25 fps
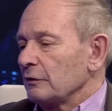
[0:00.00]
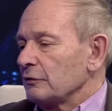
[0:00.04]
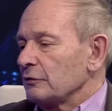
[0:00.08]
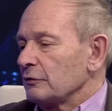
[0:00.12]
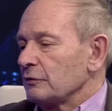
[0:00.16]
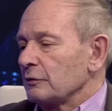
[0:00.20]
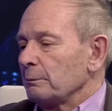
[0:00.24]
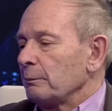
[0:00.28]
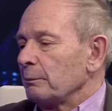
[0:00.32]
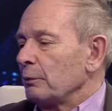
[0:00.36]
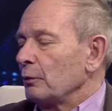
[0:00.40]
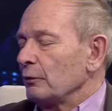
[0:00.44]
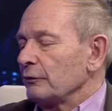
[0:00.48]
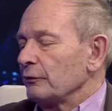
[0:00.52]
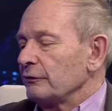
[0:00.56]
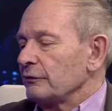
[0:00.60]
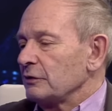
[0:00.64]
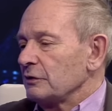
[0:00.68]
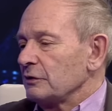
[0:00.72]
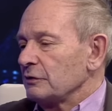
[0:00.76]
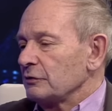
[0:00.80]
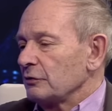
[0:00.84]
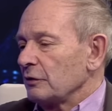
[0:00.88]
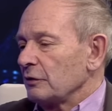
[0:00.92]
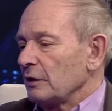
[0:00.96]
supports
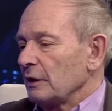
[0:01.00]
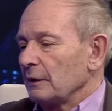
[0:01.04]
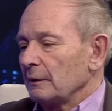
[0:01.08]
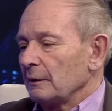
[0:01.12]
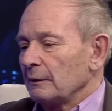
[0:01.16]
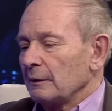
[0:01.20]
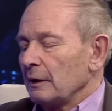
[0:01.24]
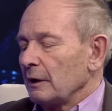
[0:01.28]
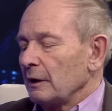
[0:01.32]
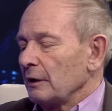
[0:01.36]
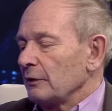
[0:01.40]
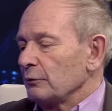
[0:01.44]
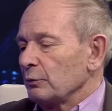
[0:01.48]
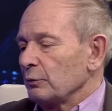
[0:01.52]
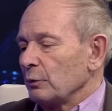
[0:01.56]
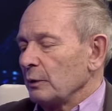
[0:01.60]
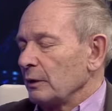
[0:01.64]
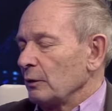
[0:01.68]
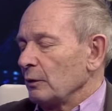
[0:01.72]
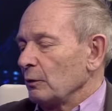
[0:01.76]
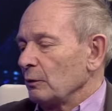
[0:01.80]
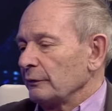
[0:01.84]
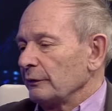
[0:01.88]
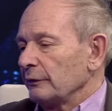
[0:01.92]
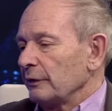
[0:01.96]
Israel, as we
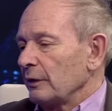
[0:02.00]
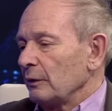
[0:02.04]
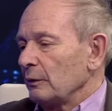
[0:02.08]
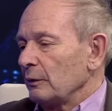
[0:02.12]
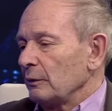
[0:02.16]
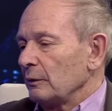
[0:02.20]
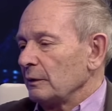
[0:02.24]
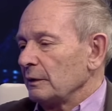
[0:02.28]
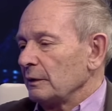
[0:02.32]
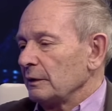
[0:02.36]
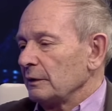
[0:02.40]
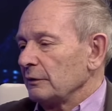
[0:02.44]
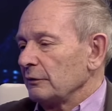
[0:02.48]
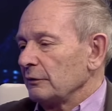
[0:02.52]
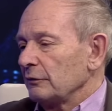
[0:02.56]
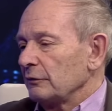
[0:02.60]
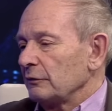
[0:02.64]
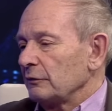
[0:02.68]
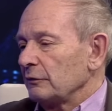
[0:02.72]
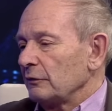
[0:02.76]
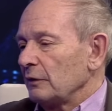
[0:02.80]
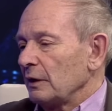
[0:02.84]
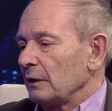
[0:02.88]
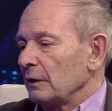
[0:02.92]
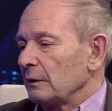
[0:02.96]
all know in
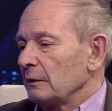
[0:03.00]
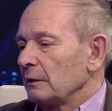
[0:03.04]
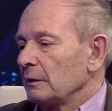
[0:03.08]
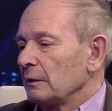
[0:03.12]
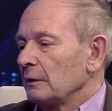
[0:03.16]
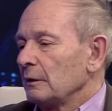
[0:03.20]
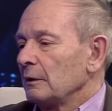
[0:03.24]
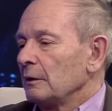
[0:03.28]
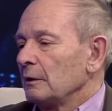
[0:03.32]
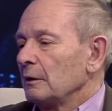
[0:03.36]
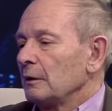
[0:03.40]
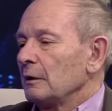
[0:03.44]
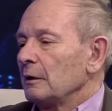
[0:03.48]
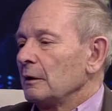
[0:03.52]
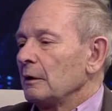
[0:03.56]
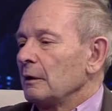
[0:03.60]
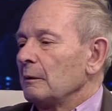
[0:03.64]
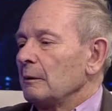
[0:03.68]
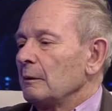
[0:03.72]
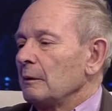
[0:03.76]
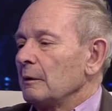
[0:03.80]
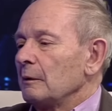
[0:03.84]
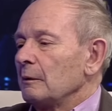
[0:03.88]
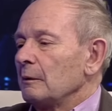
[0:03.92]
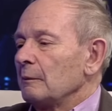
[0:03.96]
Israel.
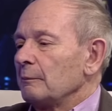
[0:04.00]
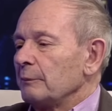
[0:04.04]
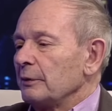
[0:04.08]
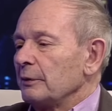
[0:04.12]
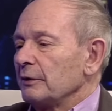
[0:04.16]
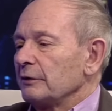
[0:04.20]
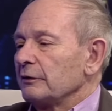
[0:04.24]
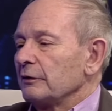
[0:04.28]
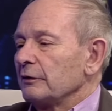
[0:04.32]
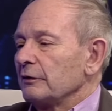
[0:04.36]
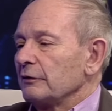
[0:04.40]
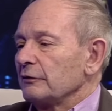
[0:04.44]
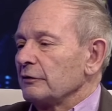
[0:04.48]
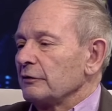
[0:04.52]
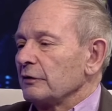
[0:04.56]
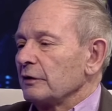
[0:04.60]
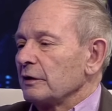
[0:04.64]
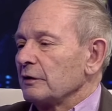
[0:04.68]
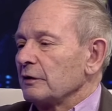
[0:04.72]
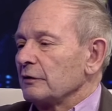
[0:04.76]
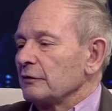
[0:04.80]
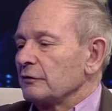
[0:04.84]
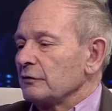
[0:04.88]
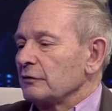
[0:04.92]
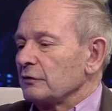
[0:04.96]
But there's a
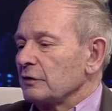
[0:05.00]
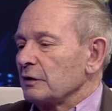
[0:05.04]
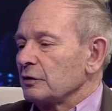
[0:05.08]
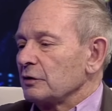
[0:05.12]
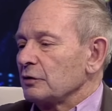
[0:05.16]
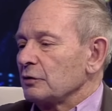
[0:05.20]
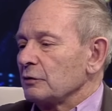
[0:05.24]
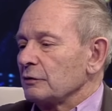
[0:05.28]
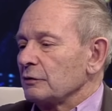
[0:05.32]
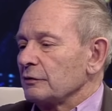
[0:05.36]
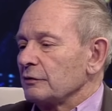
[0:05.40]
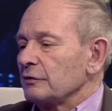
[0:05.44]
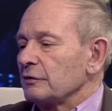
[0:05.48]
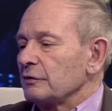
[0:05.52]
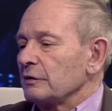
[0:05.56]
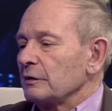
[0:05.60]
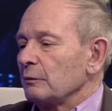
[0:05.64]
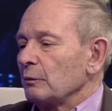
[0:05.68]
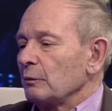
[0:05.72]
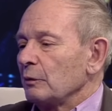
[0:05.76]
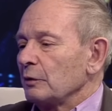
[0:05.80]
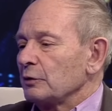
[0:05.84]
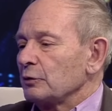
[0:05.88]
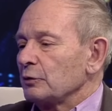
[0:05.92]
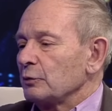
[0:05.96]
constituency
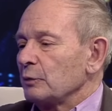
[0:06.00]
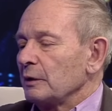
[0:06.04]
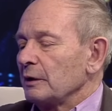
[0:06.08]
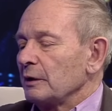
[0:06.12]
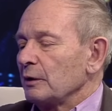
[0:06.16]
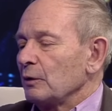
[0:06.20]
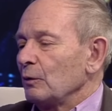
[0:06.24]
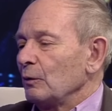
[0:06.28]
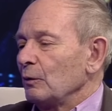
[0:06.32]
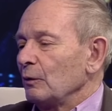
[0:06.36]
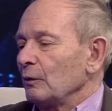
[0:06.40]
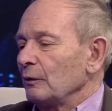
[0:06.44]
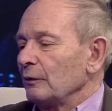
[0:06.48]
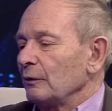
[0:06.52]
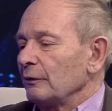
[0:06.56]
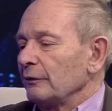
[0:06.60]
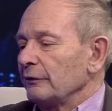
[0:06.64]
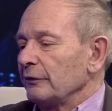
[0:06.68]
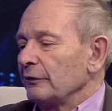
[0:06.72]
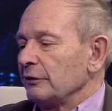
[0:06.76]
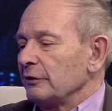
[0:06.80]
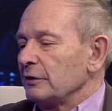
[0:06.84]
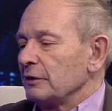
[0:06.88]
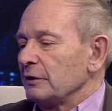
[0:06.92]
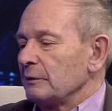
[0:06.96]
which we call
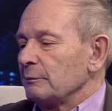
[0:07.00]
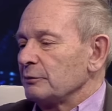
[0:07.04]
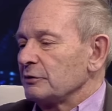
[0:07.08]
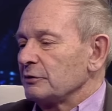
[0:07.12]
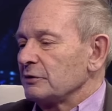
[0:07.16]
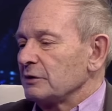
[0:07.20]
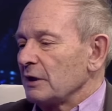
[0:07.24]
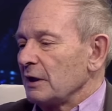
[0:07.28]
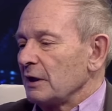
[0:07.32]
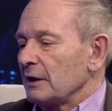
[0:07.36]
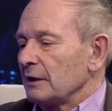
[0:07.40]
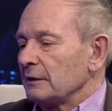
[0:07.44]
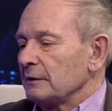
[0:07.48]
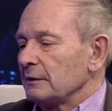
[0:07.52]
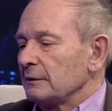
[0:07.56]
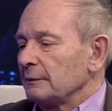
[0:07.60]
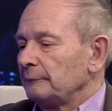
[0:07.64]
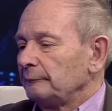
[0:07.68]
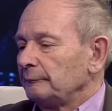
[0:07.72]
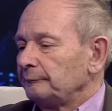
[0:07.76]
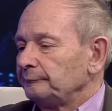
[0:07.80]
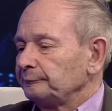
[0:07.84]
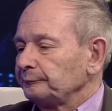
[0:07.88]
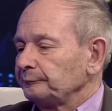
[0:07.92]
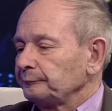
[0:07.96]
the deep state.
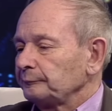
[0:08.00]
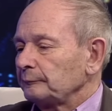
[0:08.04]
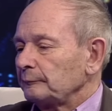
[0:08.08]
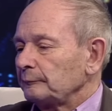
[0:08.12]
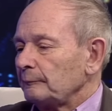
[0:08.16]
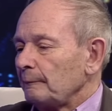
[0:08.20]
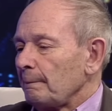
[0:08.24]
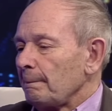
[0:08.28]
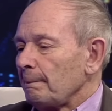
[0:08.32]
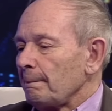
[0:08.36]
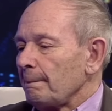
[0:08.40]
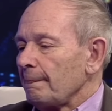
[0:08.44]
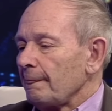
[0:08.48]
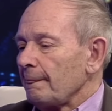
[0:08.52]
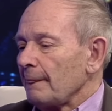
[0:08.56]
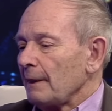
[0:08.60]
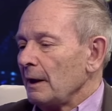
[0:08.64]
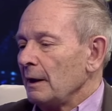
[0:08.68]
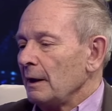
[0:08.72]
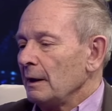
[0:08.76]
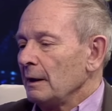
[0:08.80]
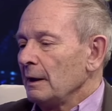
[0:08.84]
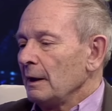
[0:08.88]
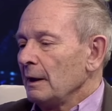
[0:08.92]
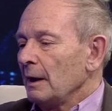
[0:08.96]

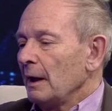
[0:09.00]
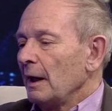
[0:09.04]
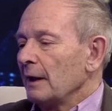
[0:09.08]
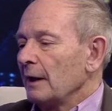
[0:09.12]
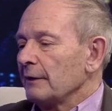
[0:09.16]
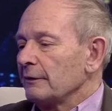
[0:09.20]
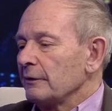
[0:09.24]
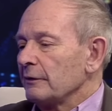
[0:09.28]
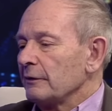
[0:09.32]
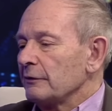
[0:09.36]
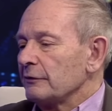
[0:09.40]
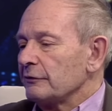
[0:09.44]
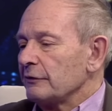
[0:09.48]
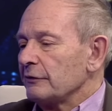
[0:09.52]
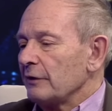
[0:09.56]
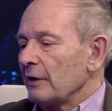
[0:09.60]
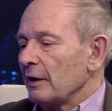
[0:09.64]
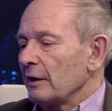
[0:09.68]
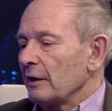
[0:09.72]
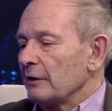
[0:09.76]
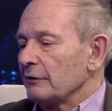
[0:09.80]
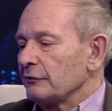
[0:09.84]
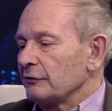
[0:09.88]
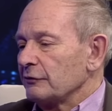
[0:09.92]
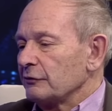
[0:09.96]
And this
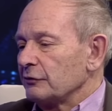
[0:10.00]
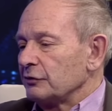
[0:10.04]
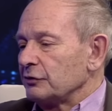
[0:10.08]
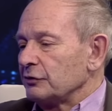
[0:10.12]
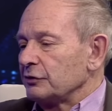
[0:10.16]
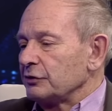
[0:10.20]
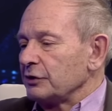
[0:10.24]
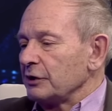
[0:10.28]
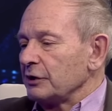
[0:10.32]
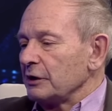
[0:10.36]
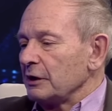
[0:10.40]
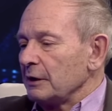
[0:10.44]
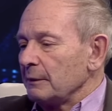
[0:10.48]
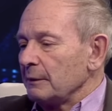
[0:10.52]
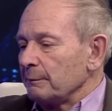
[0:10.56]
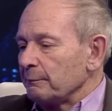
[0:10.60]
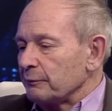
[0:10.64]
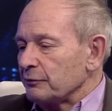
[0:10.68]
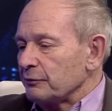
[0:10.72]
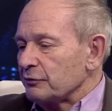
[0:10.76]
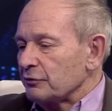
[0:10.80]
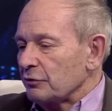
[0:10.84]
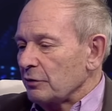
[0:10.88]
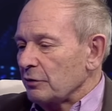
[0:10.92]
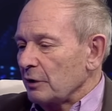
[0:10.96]
has deep
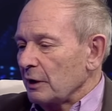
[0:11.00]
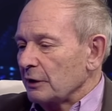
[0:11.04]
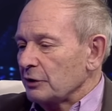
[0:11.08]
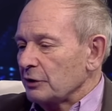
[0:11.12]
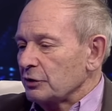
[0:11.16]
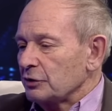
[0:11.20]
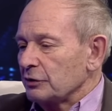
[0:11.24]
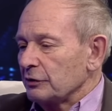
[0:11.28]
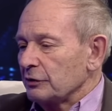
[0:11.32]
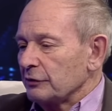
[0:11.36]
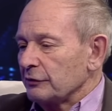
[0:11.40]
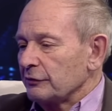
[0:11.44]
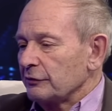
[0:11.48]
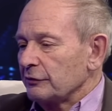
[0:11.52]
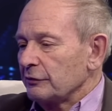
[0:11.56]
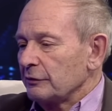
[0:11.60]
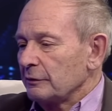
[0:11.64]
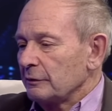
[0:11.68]
structures